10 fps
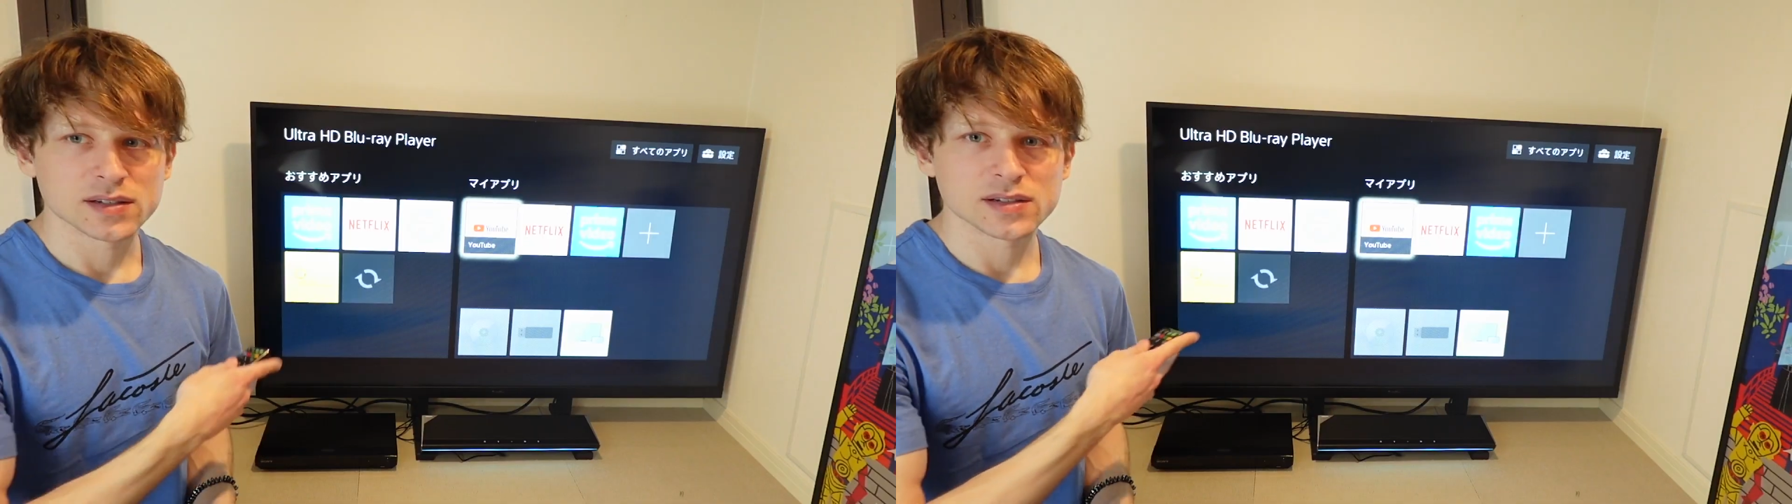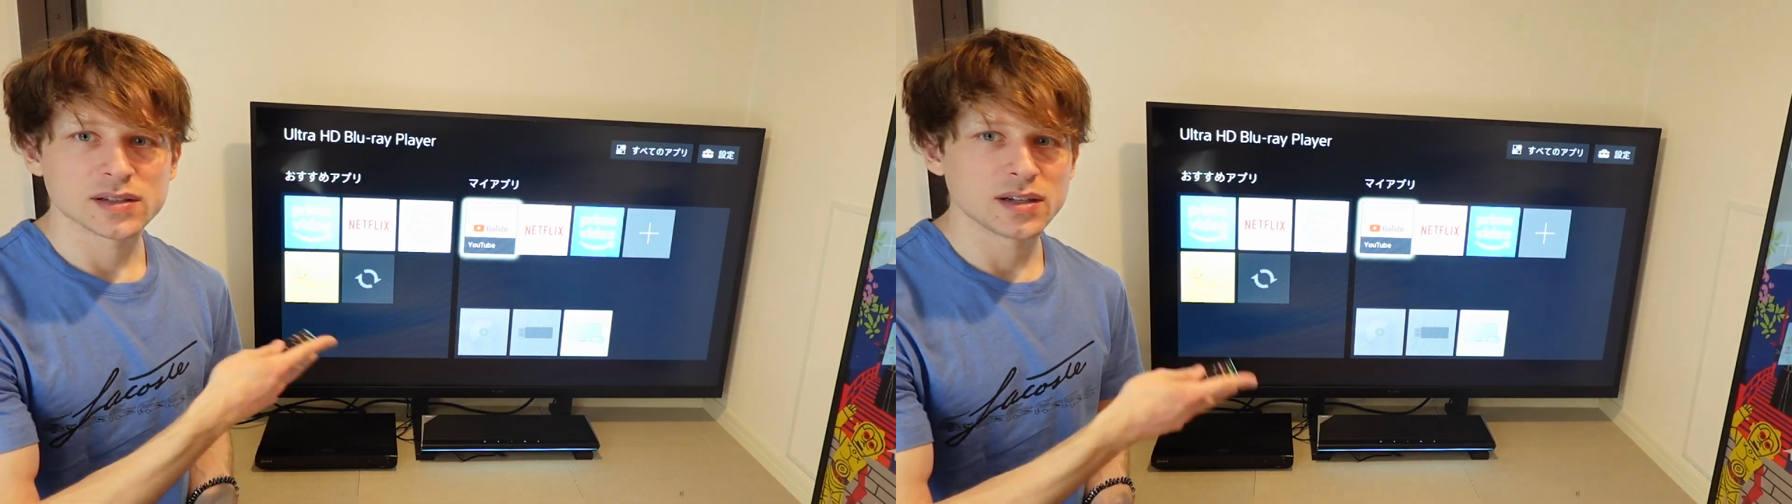
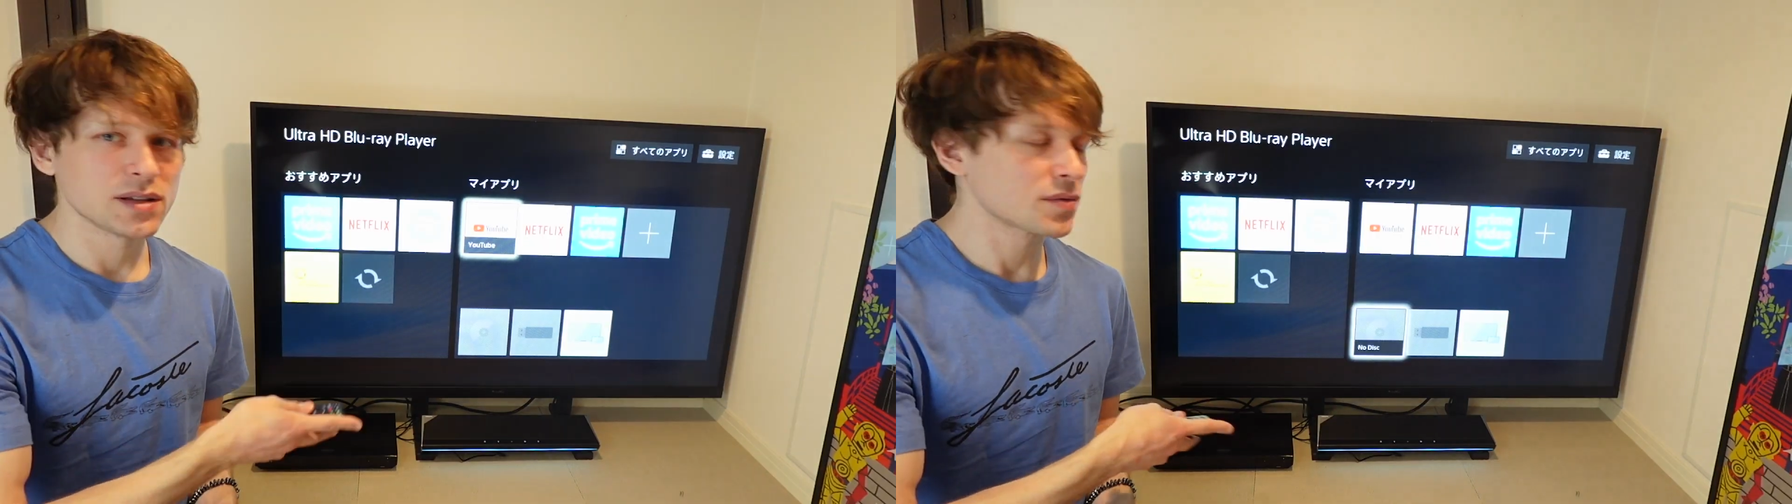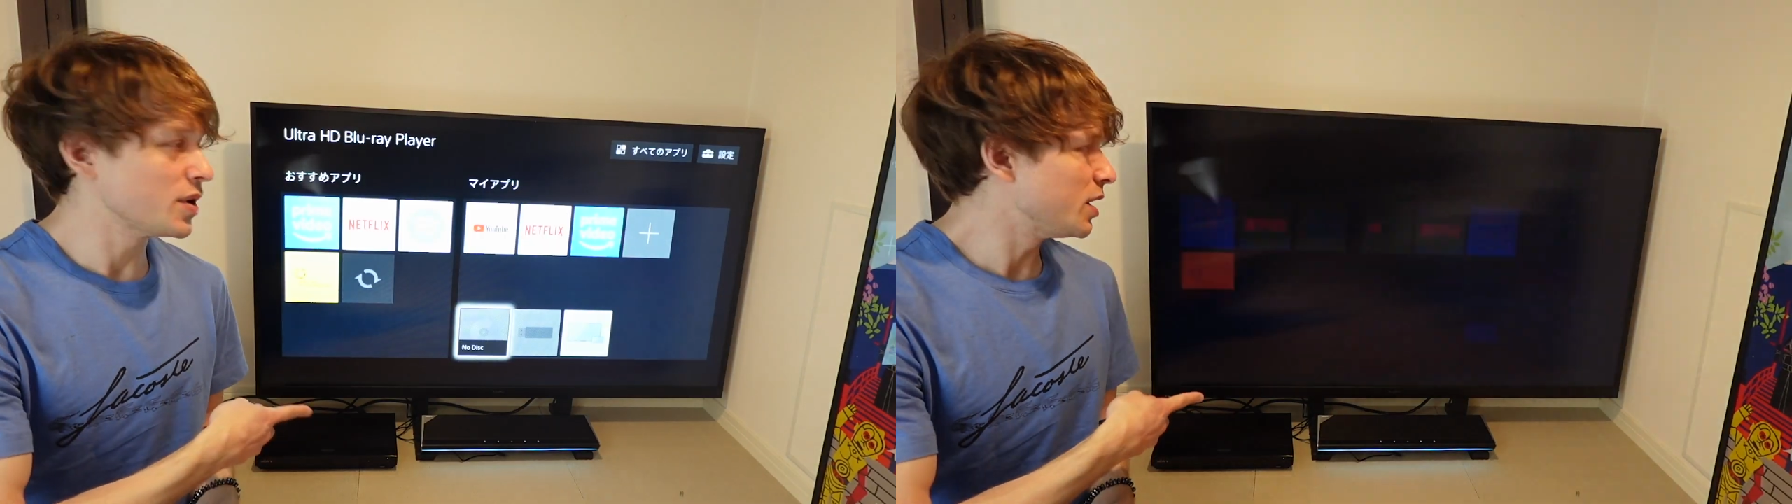is the
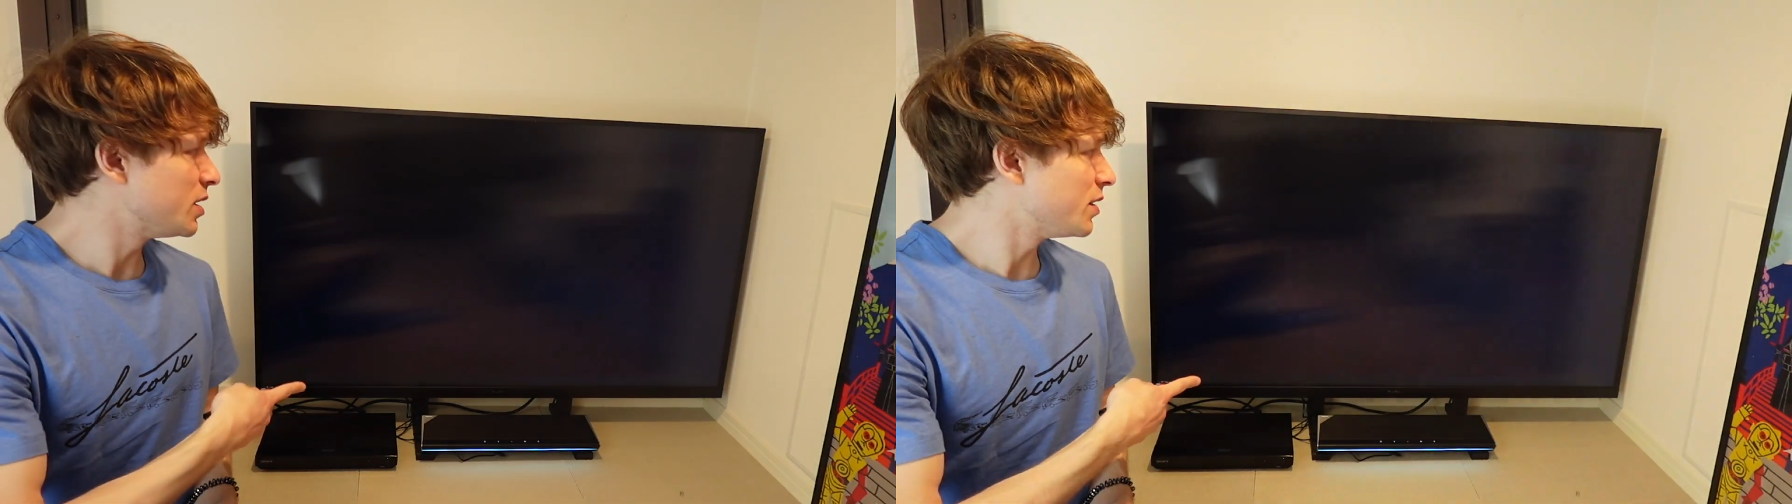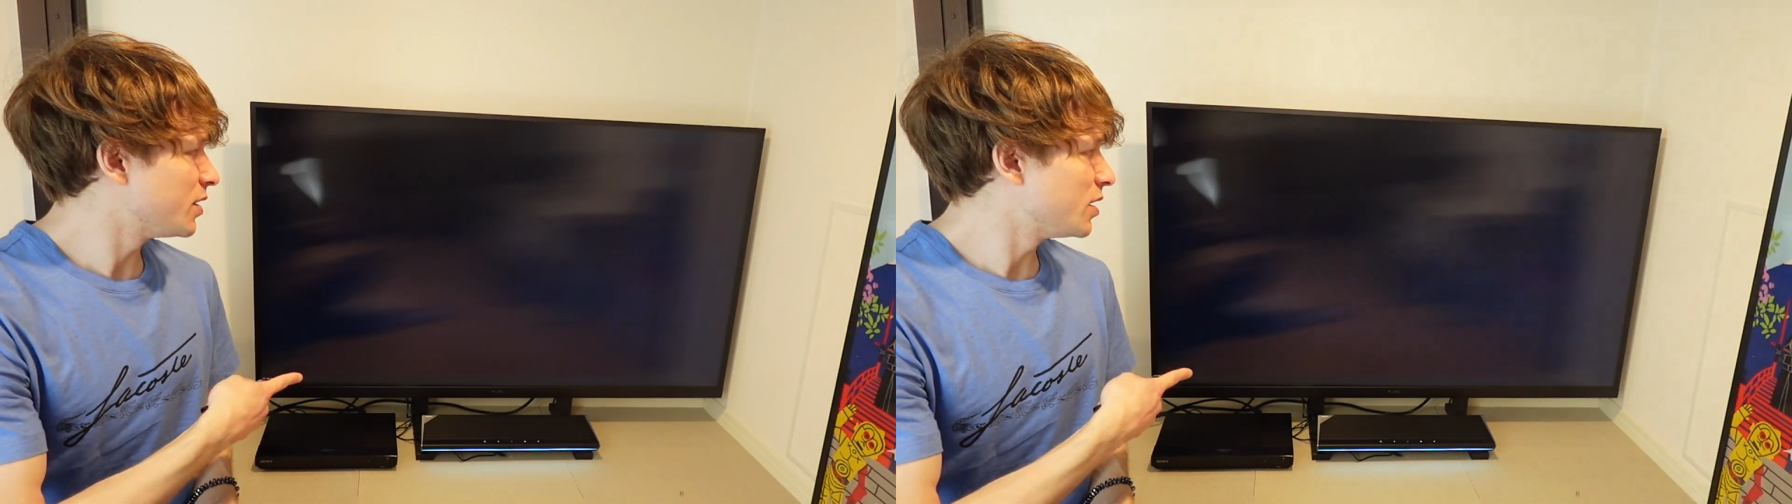3D
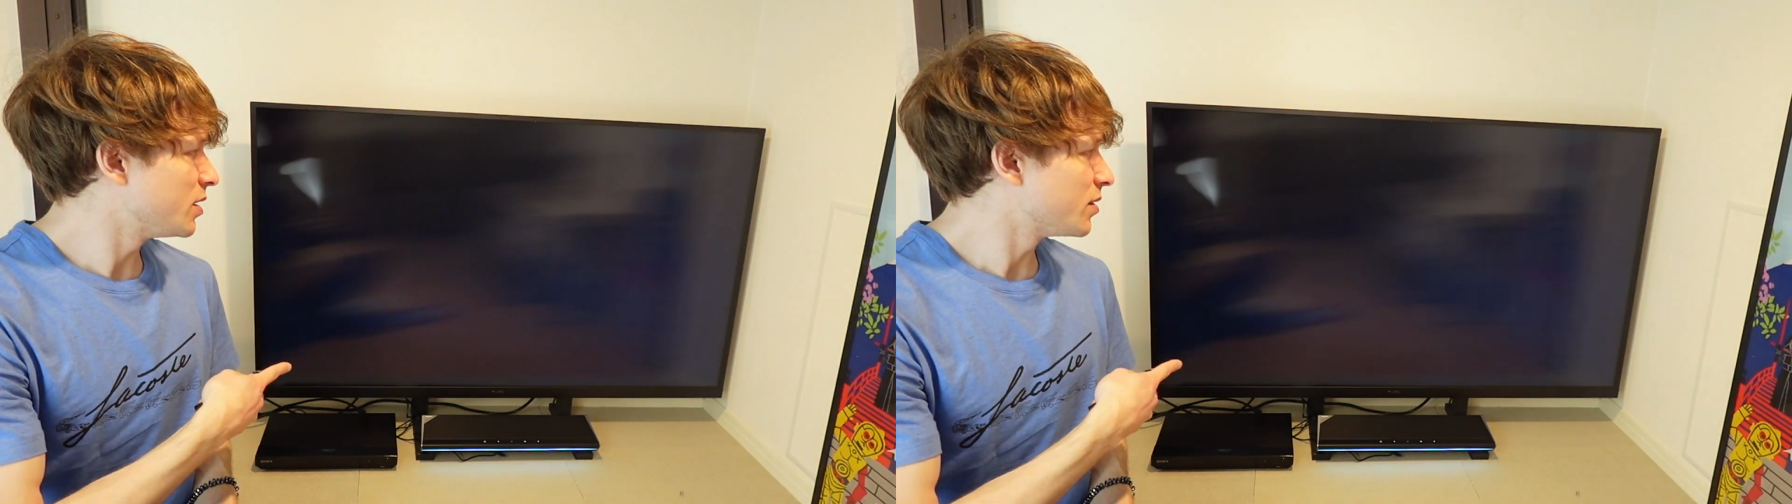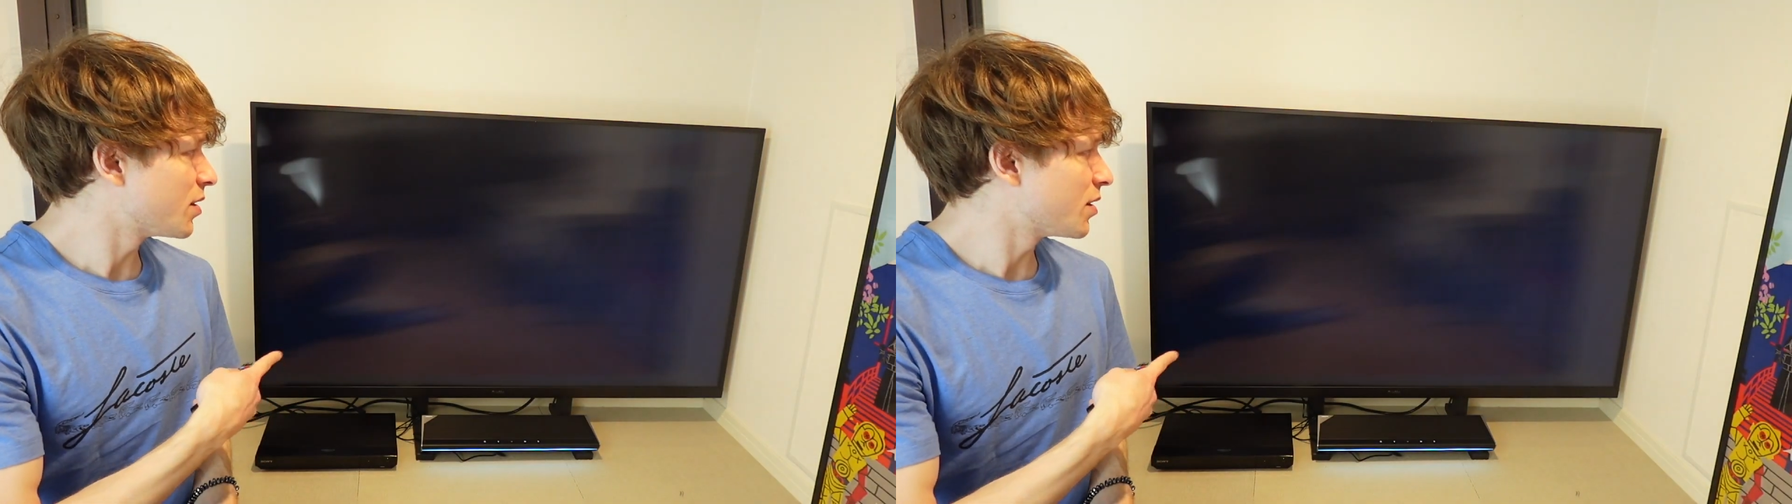DVD,